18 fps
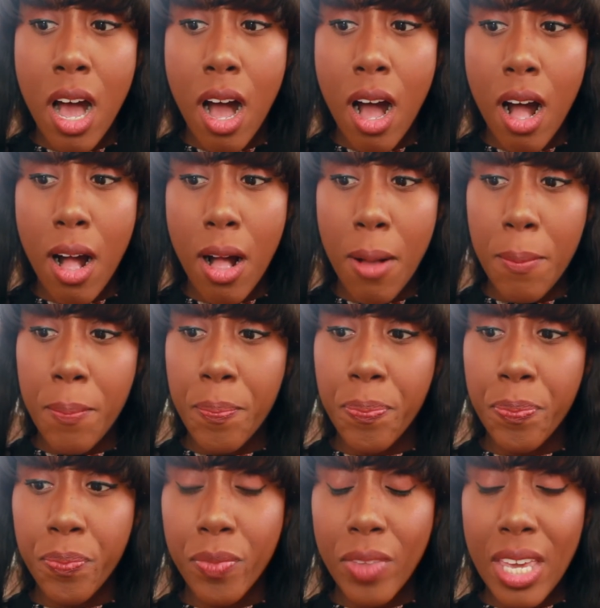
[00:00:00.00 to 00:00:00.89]

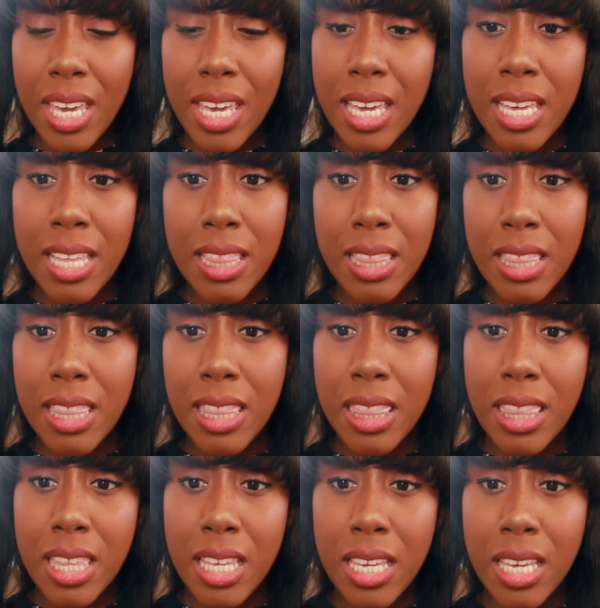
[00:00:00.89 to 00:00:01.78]
Um, and
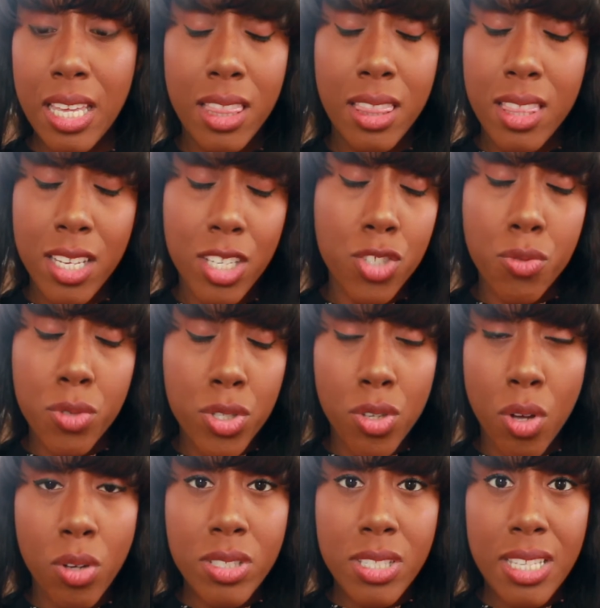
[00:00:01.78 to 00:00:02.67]
the in these
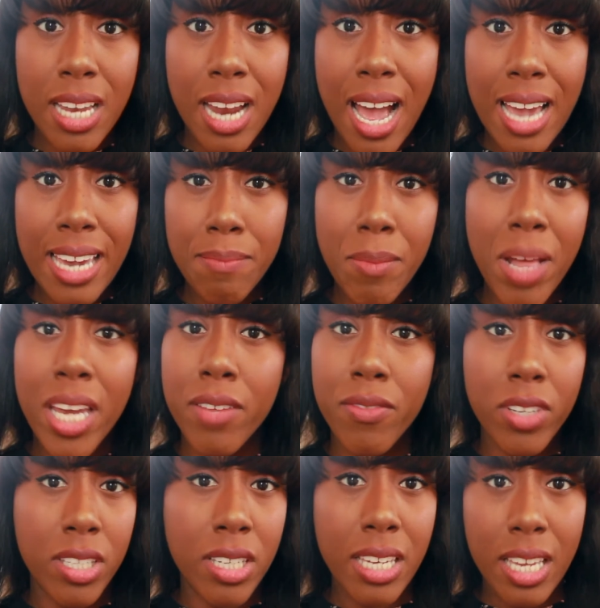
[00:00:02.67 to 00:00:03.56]
results that I'm not
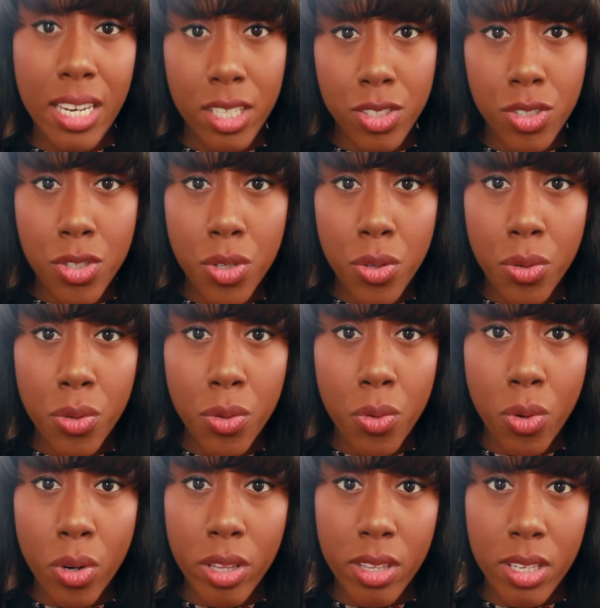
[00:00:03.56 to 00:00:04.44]
even gonna get into
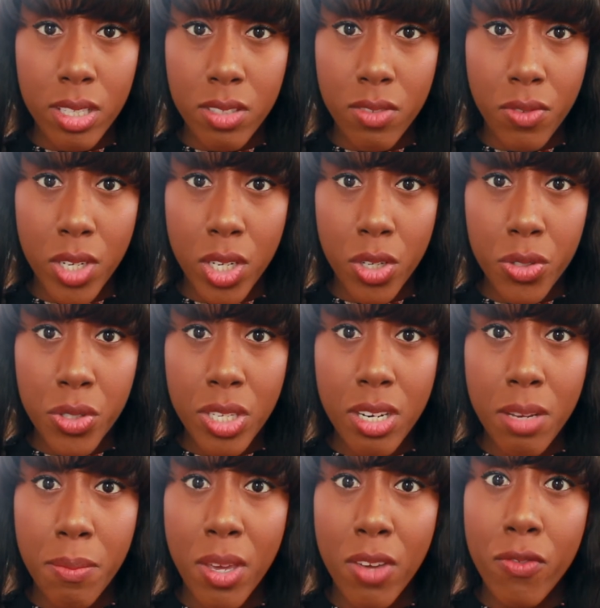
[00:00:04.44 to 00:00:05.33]
or this video is
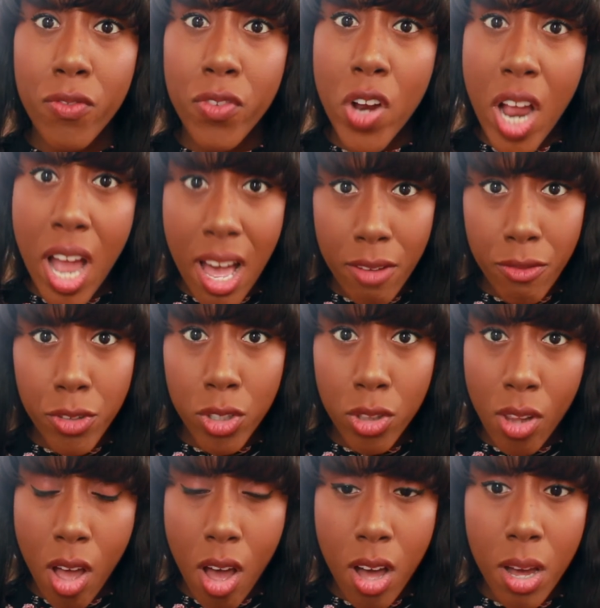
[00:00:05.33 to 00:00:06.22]
gonna be
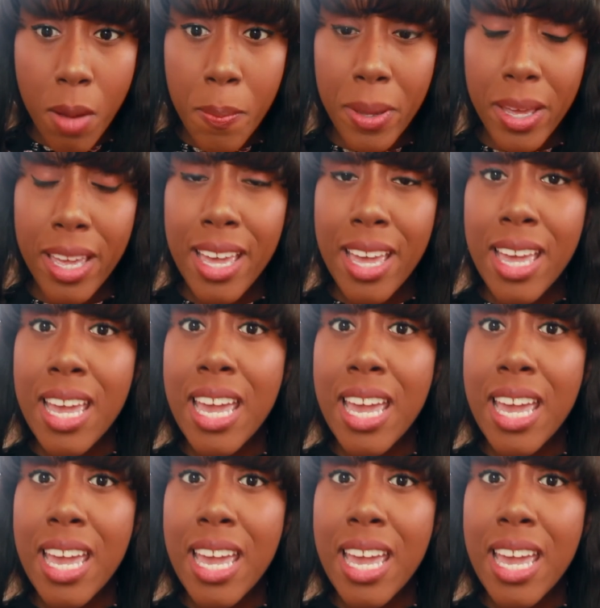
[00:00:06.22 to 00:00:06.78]
forever long but